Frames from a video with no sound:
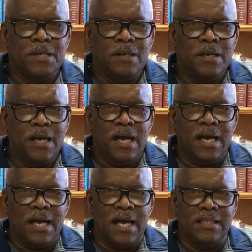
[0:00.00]
and let
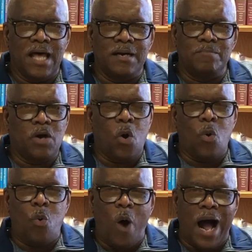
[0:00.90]
them go. Why?
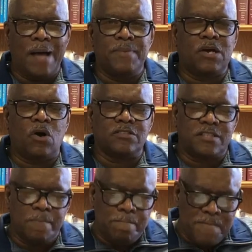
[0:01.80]
Because the
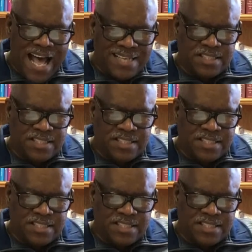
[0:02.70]
master